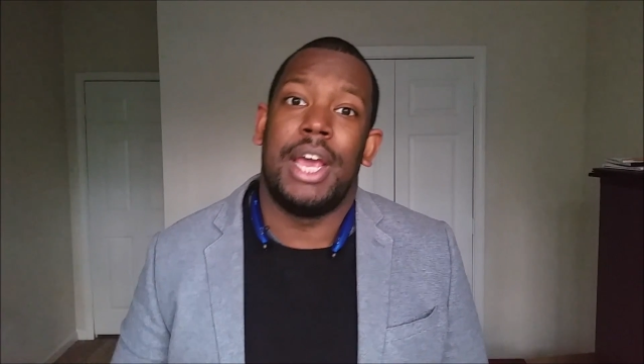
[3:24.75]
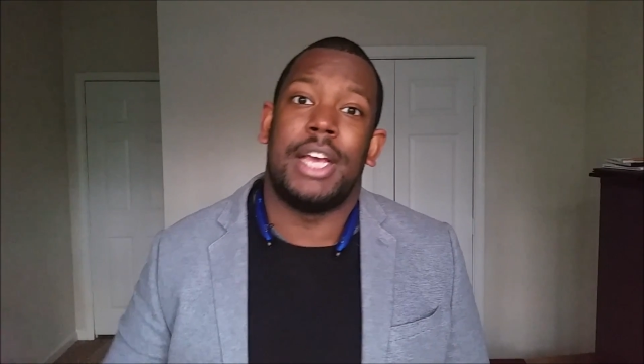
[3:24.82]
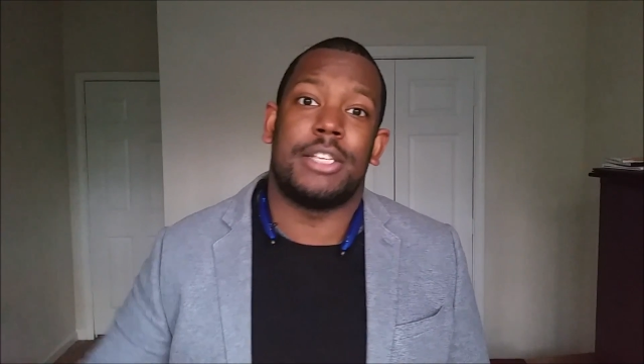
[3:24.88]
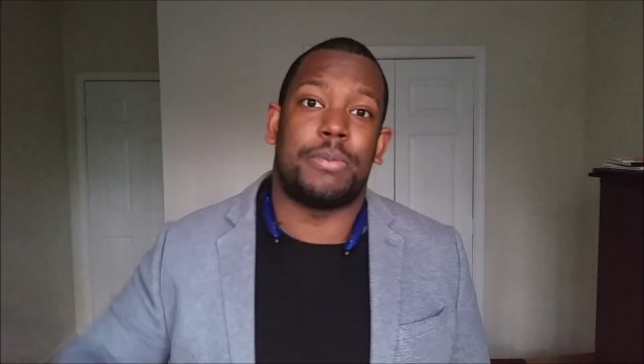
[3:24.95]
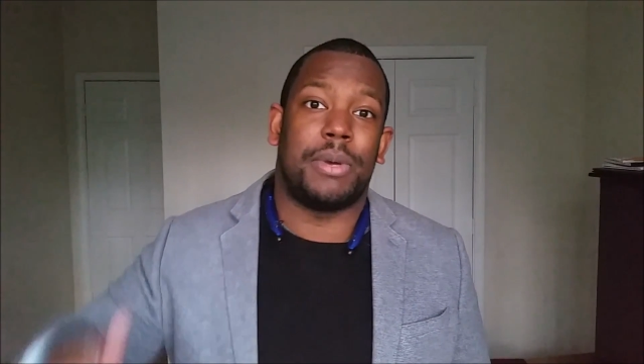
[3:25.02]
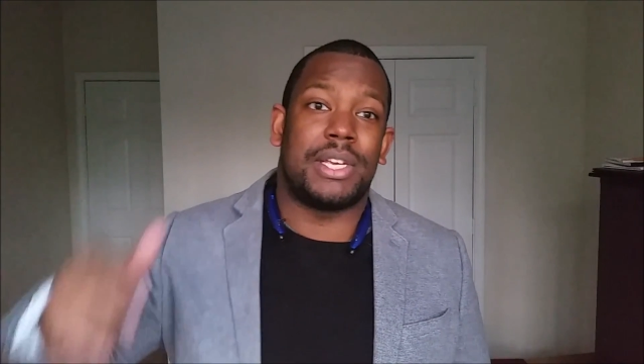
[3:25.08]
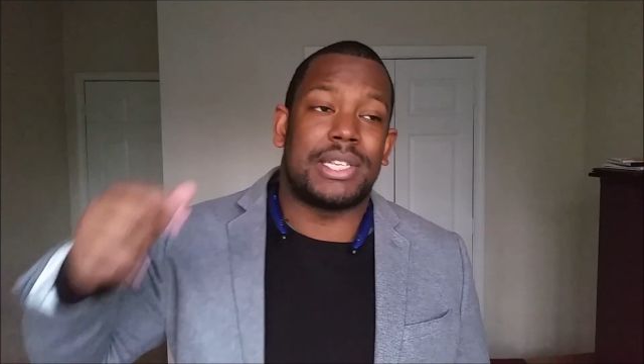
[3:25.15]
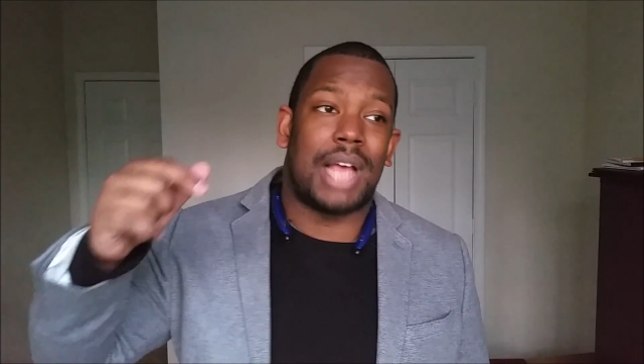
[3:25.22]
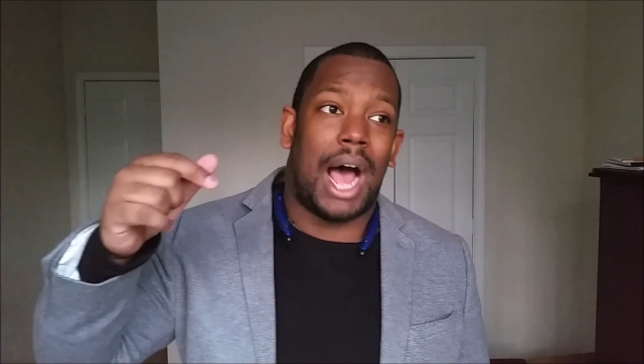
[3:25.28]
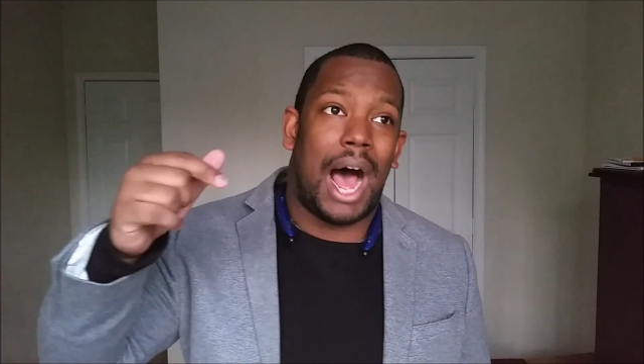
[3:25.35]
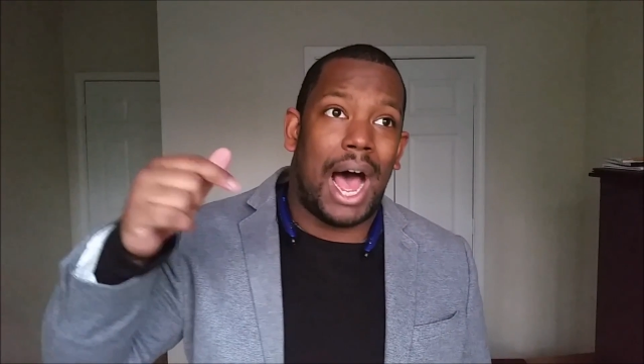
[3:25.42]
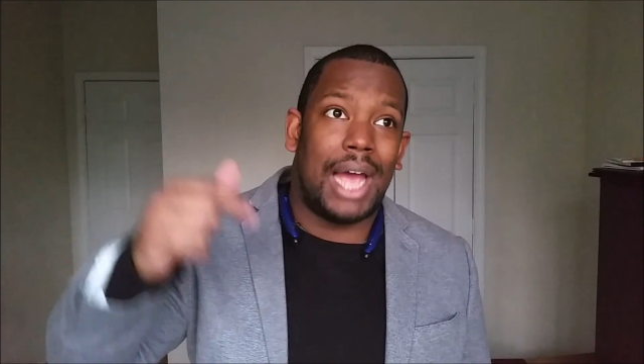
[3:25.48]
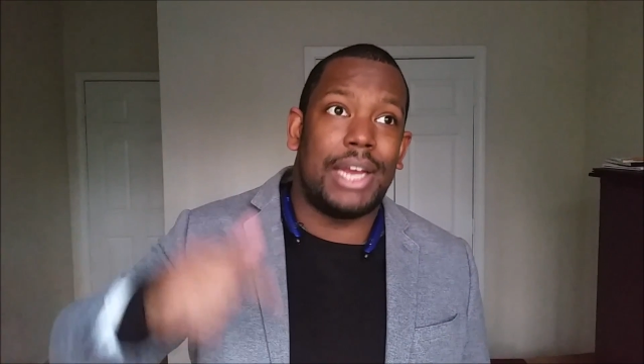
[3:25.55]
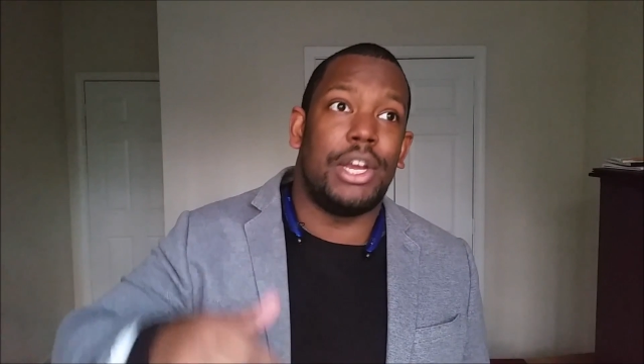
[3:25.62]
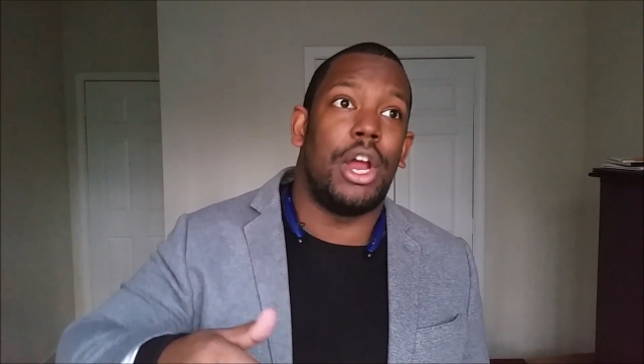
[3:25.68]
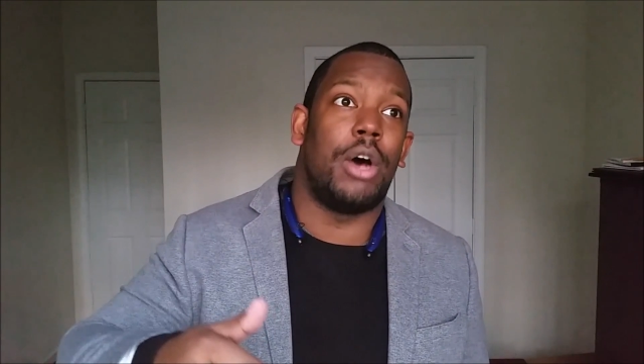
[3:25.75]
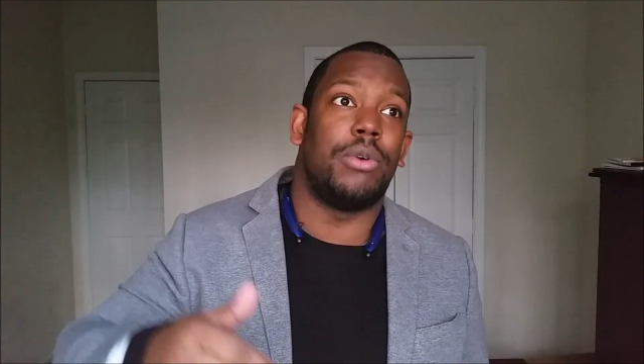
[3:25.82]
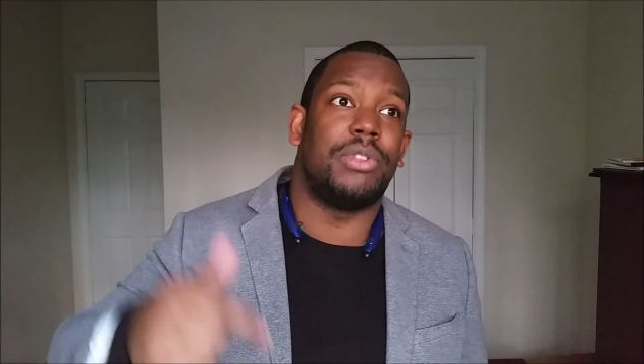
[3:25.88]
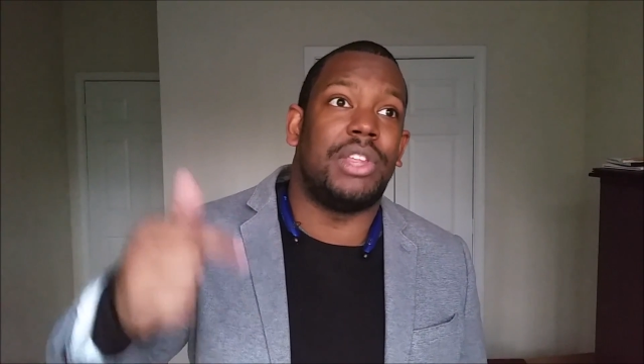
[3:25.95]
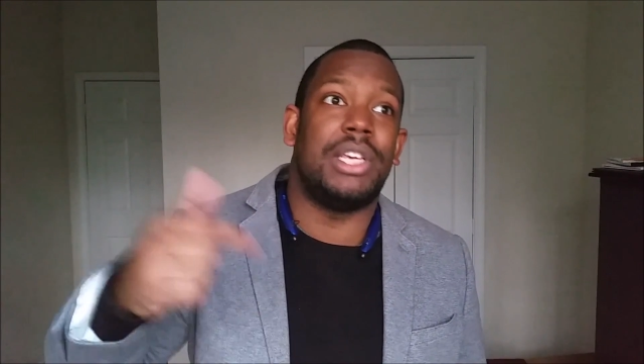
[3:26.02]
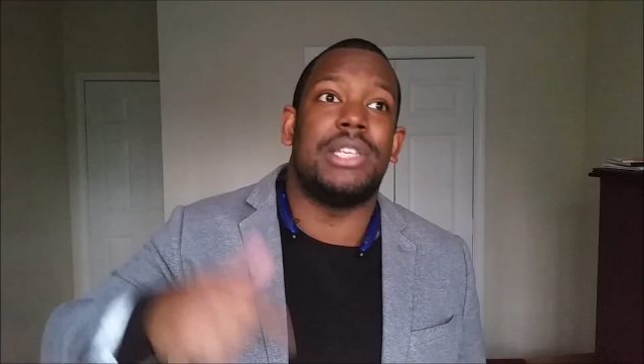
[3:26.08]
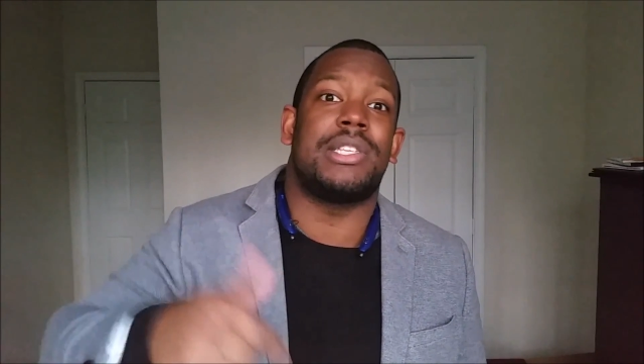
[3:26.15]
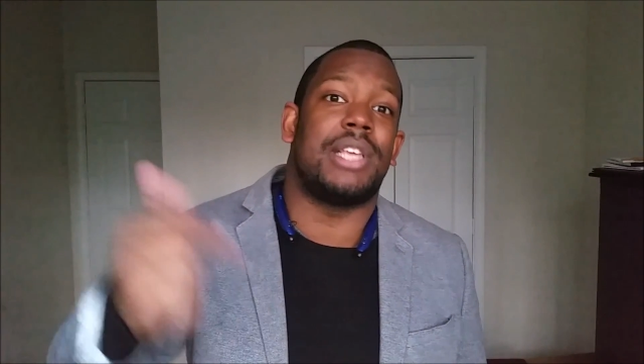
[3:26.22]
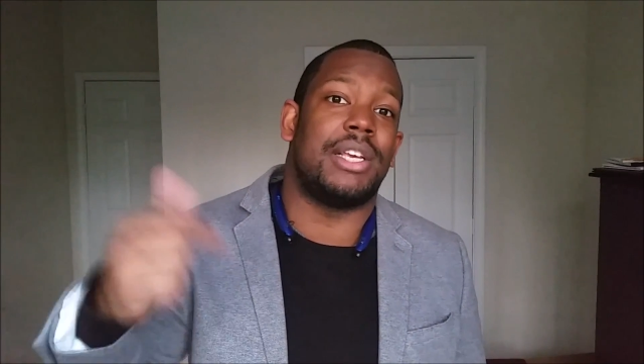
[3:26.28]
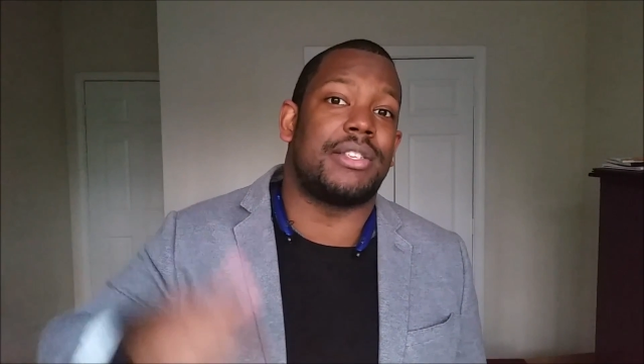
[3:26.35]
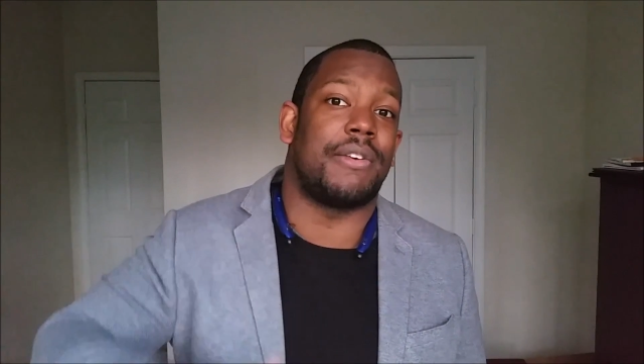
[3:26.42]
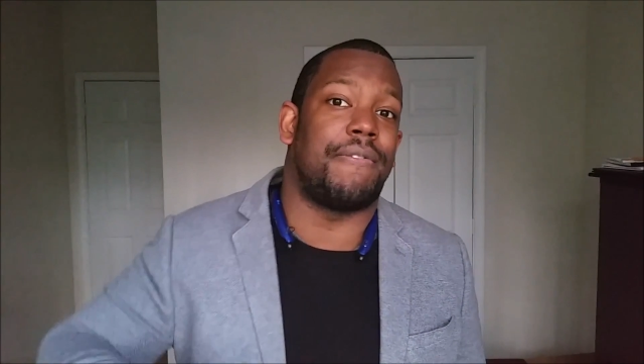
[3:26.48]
It's because I know these things